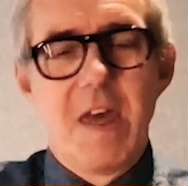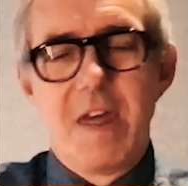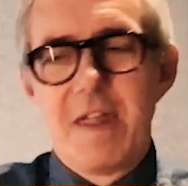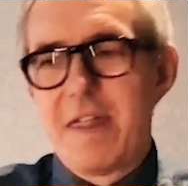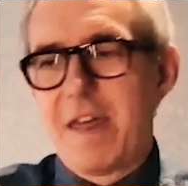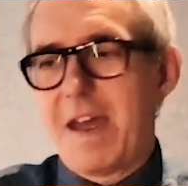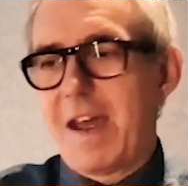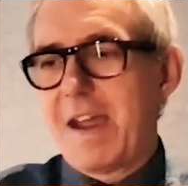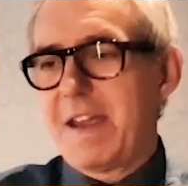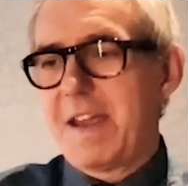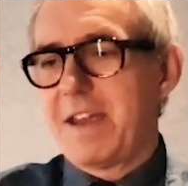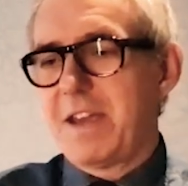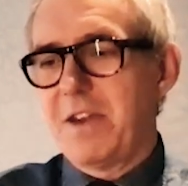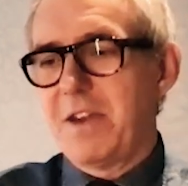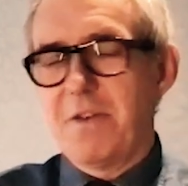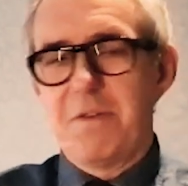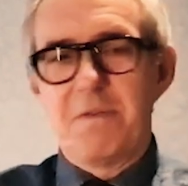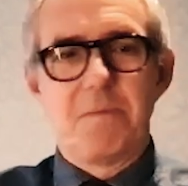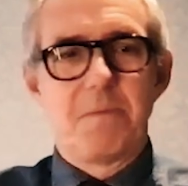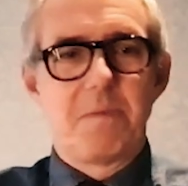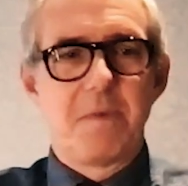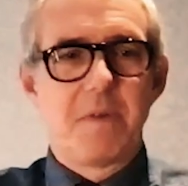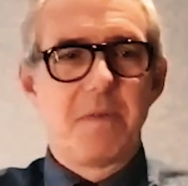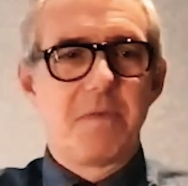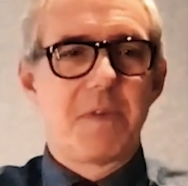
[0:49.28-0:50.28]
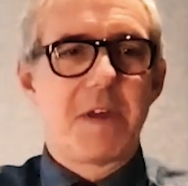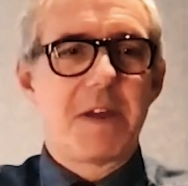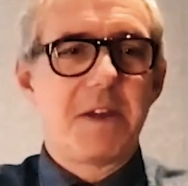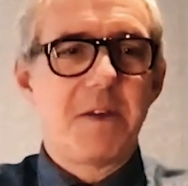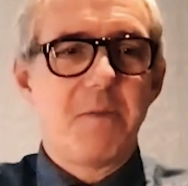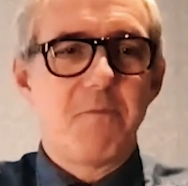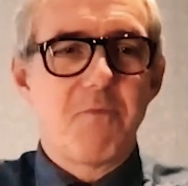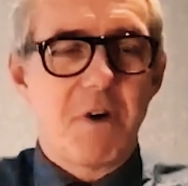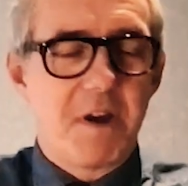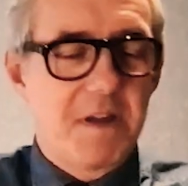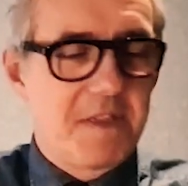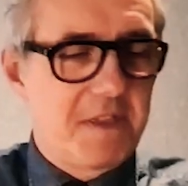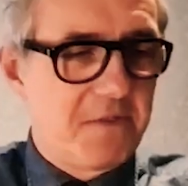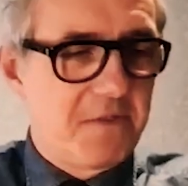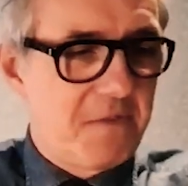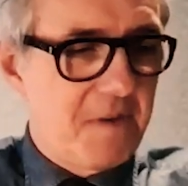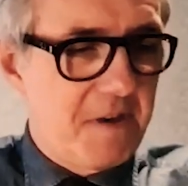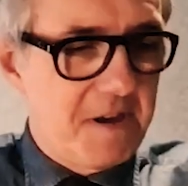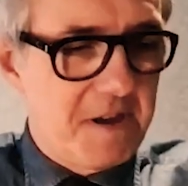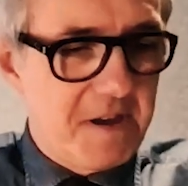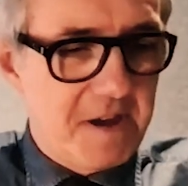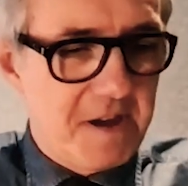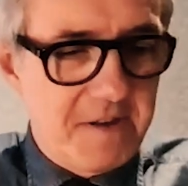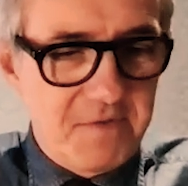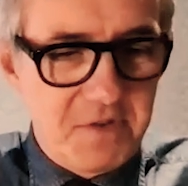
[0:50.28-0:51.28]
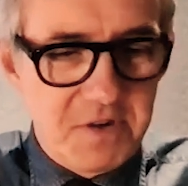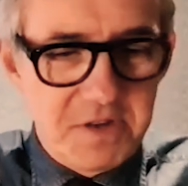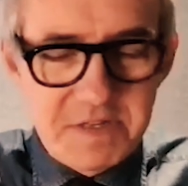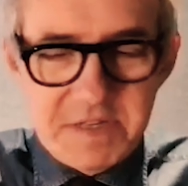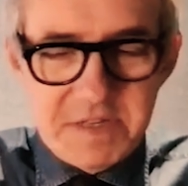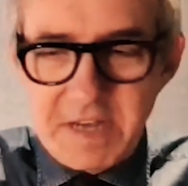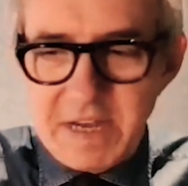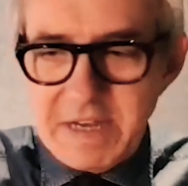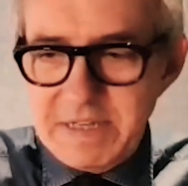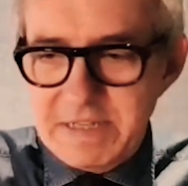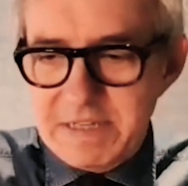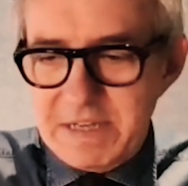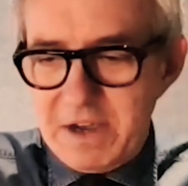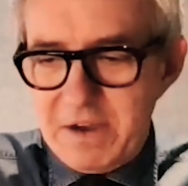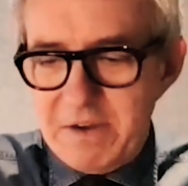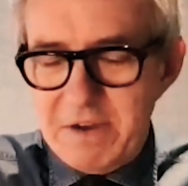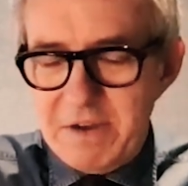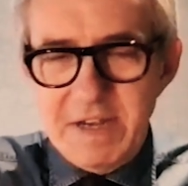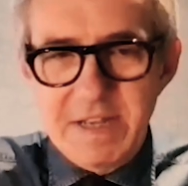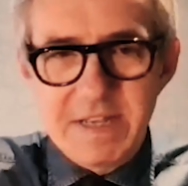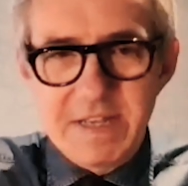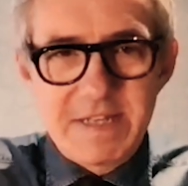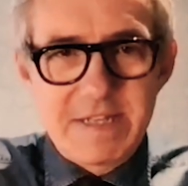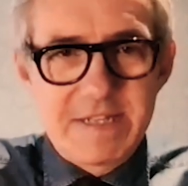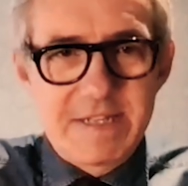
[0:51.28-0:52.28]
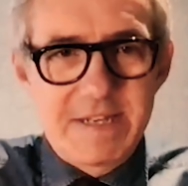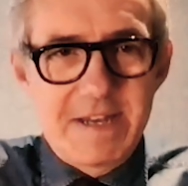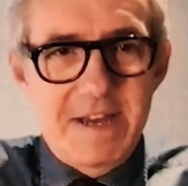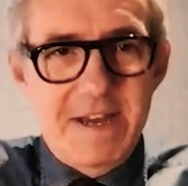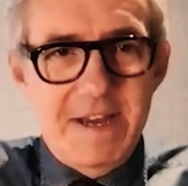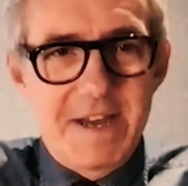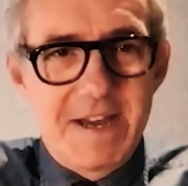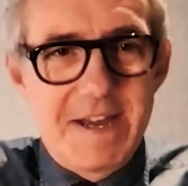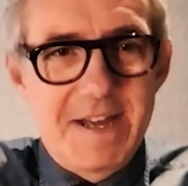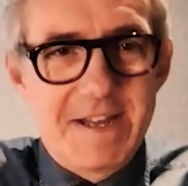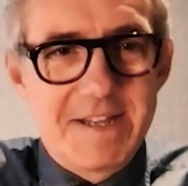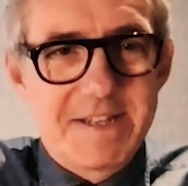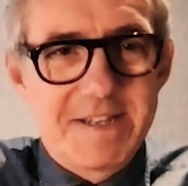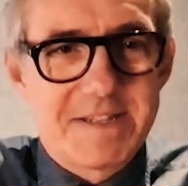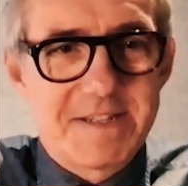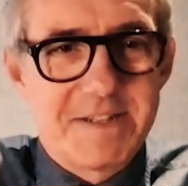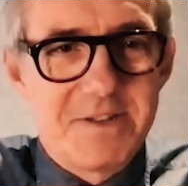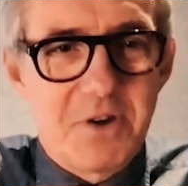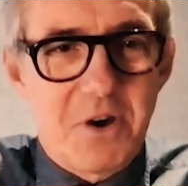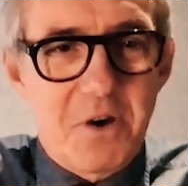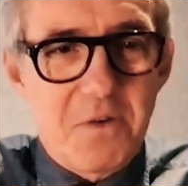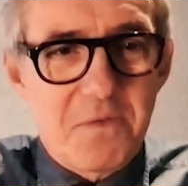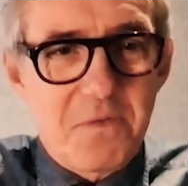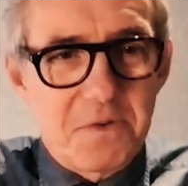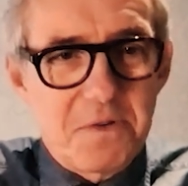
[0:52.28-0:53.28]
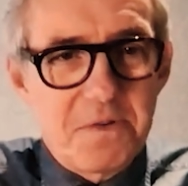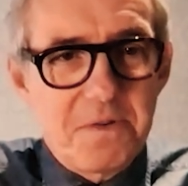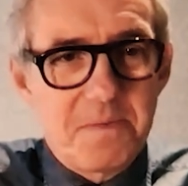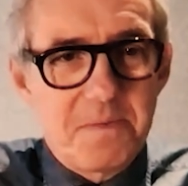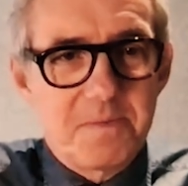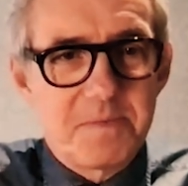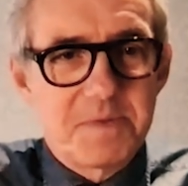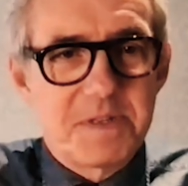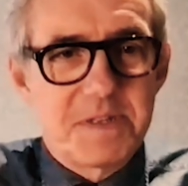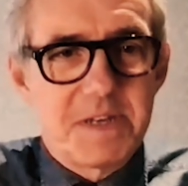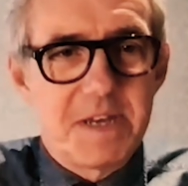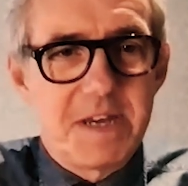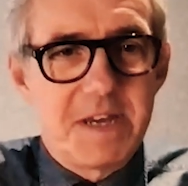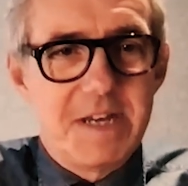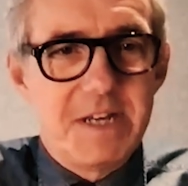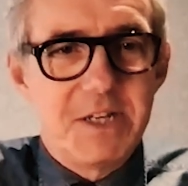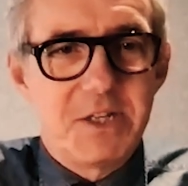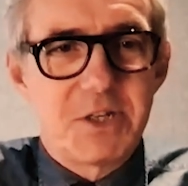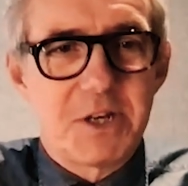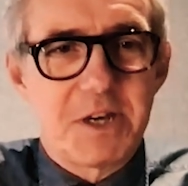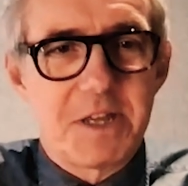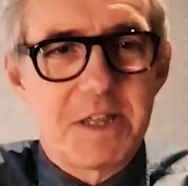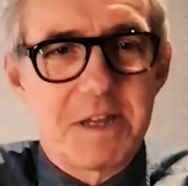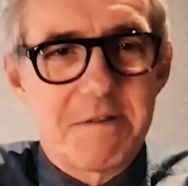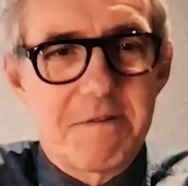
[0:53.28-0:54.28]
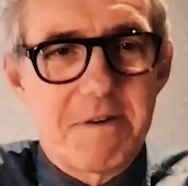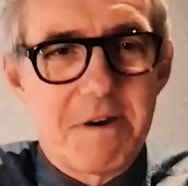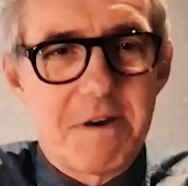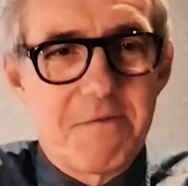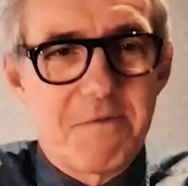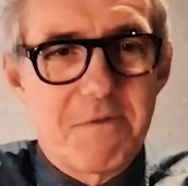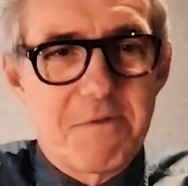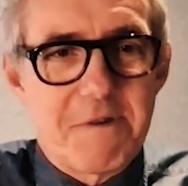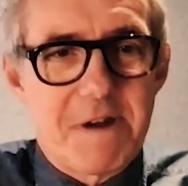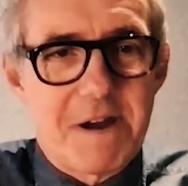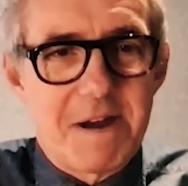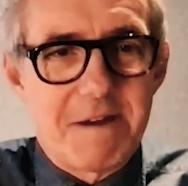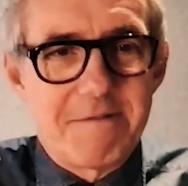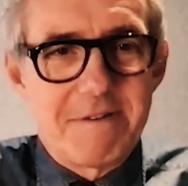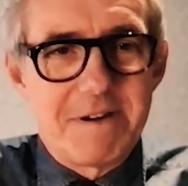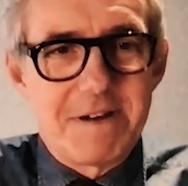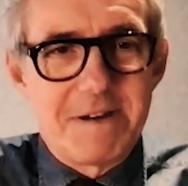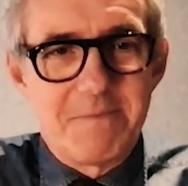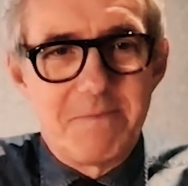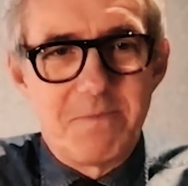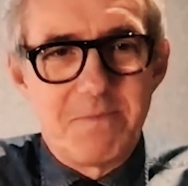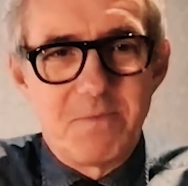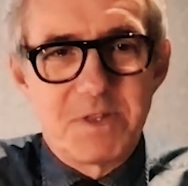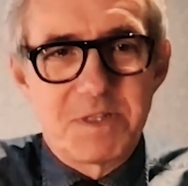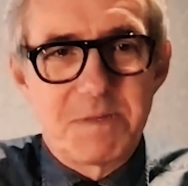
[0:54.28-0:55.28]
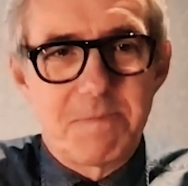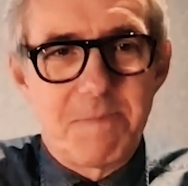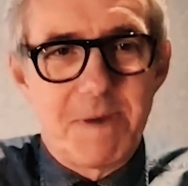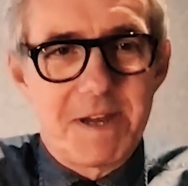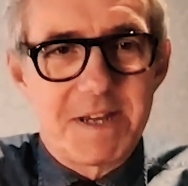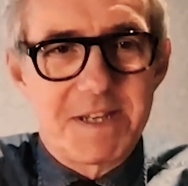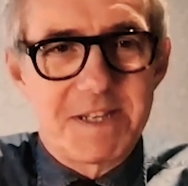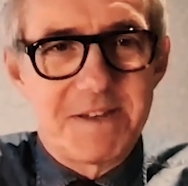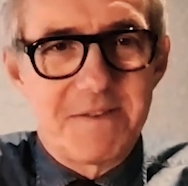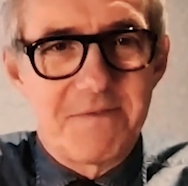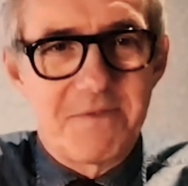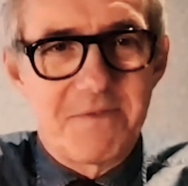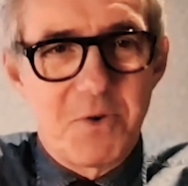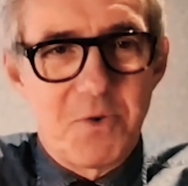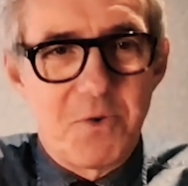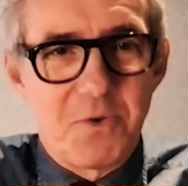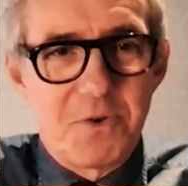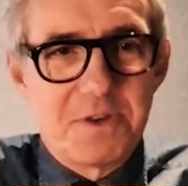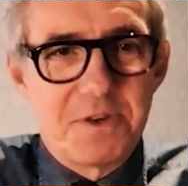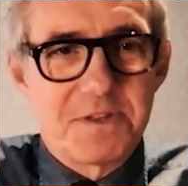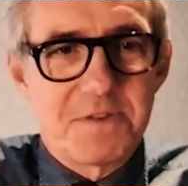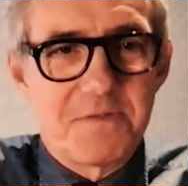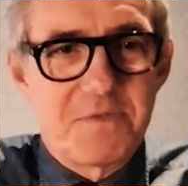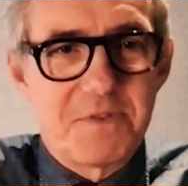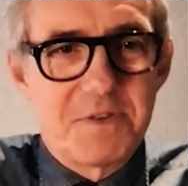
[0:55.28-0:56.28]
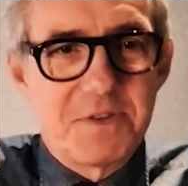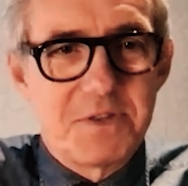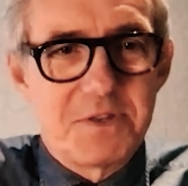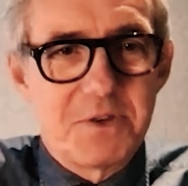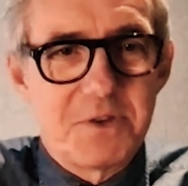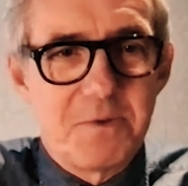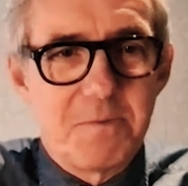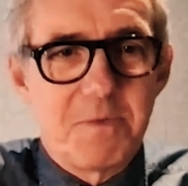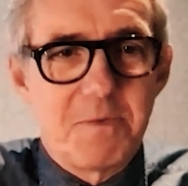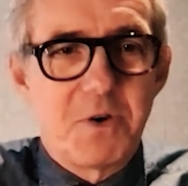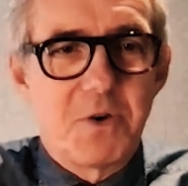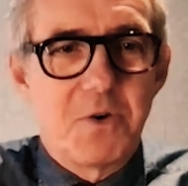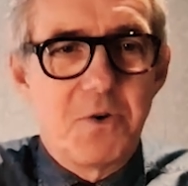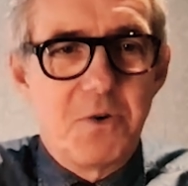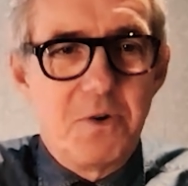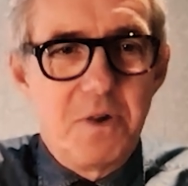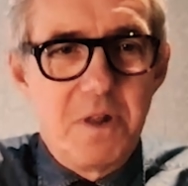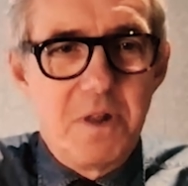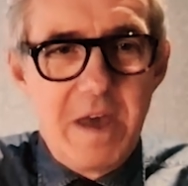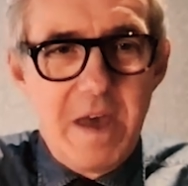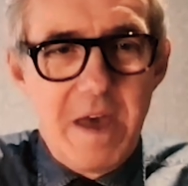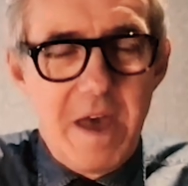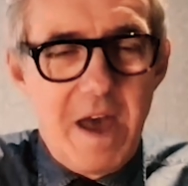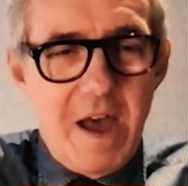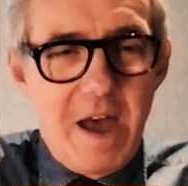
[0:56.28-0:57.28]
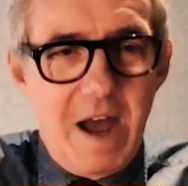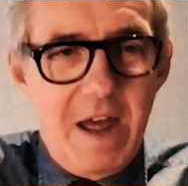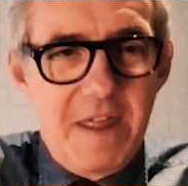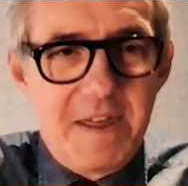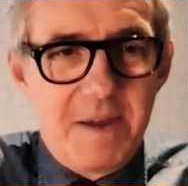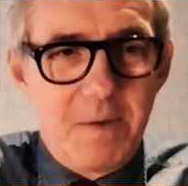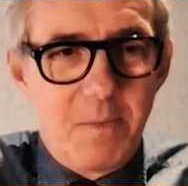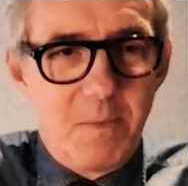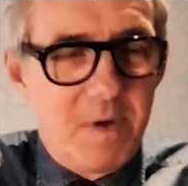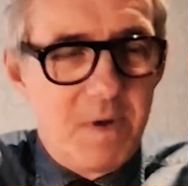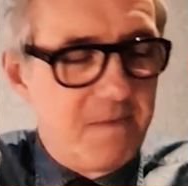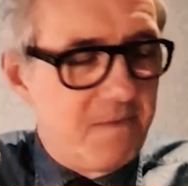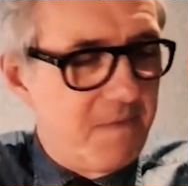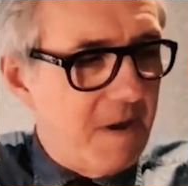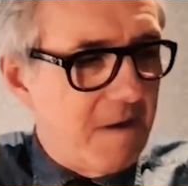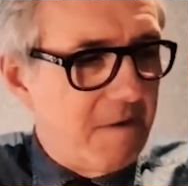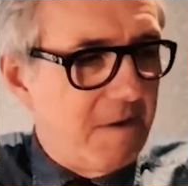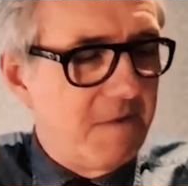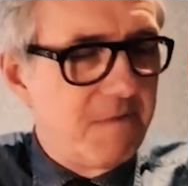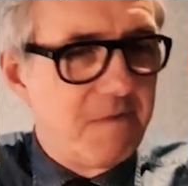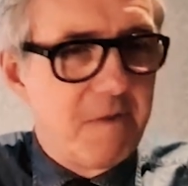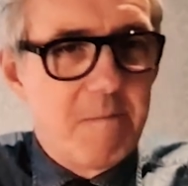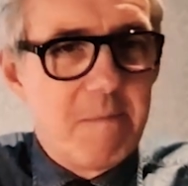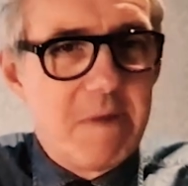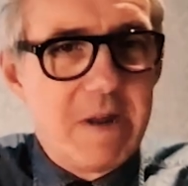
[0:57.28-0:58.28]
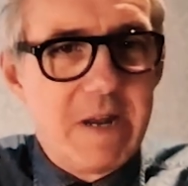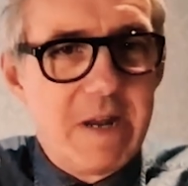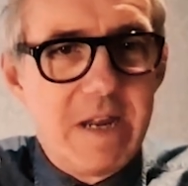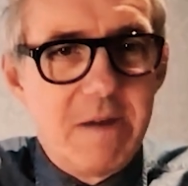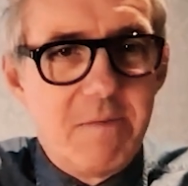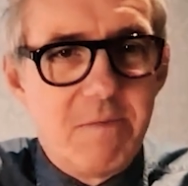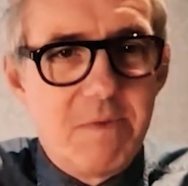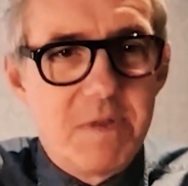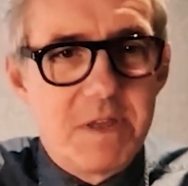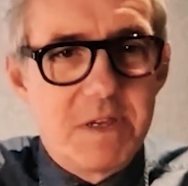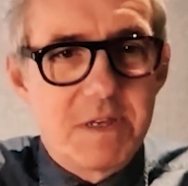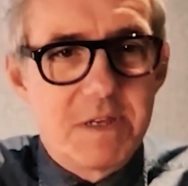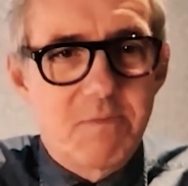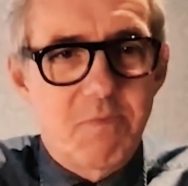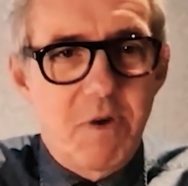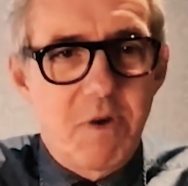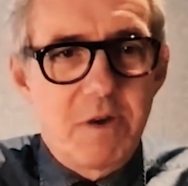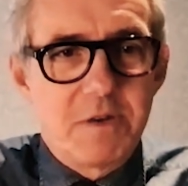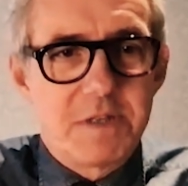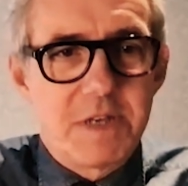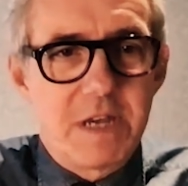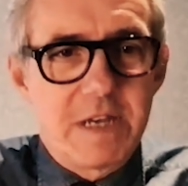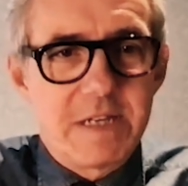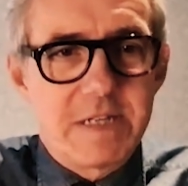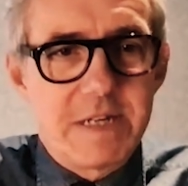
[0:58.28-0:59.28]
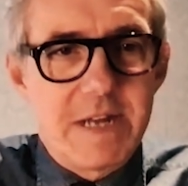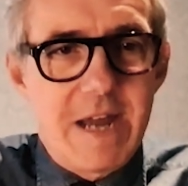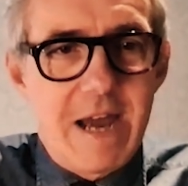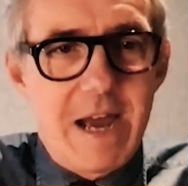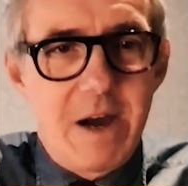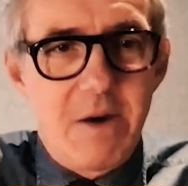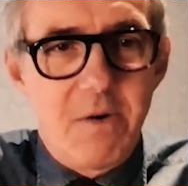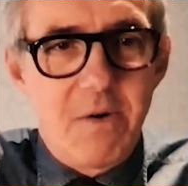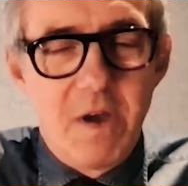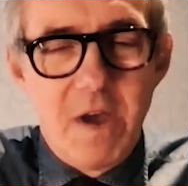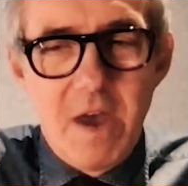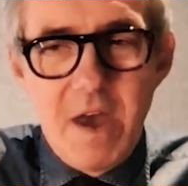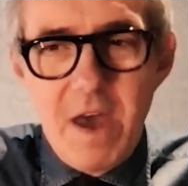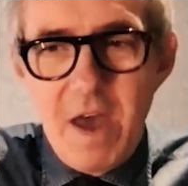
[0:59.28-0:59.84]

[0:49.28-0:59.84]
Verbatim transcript: Thank you, thank you, Brian. That's very kind of you to say so. It's uh, it's novel seeing each other over our uh, respective corners of the Zoom call. I think we're very familiar with this process now.